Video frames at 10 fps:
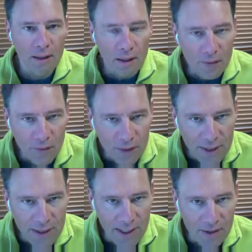the
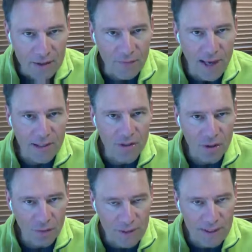details of that
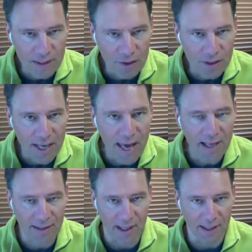service in your
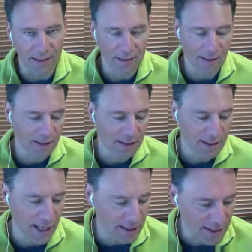tagline. I'll get to
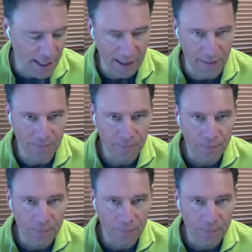that in a second.